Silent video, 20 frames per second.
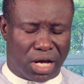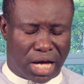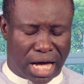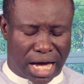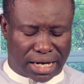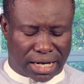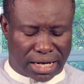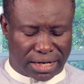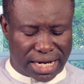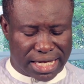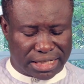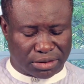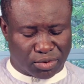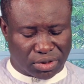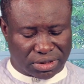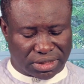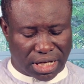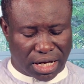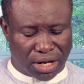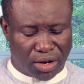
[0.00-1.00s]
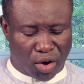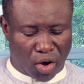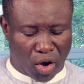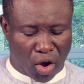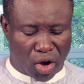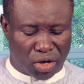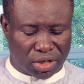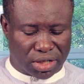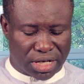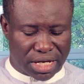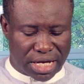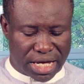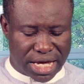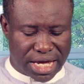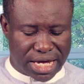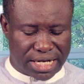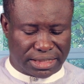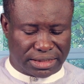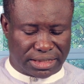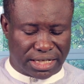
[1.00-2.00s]
Alkalized water on
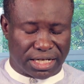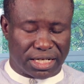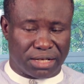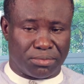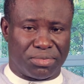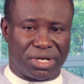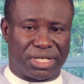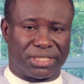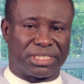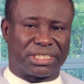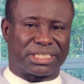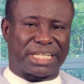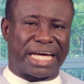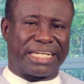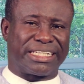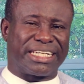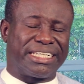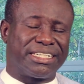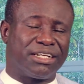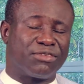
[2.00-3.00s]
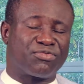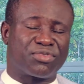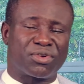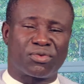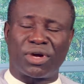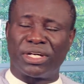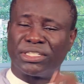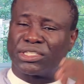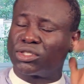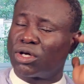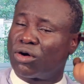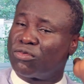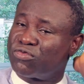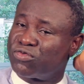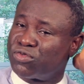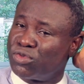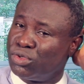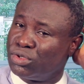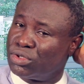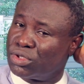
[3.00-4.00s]
a daily basis. And then the frequency of
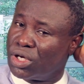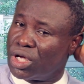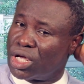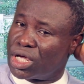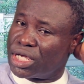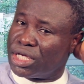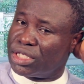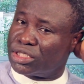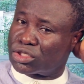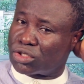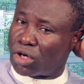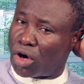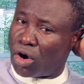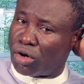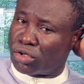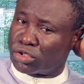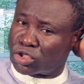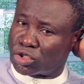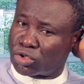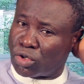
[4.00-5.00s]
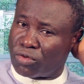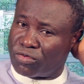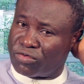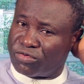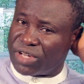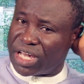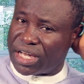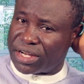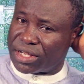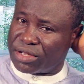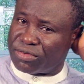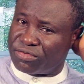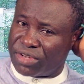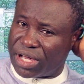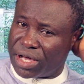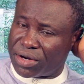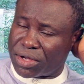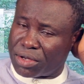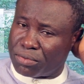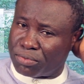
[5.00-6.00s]
food is also very,
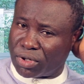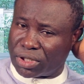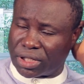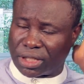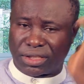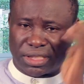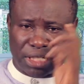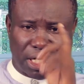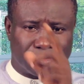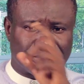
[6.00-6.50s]
very important.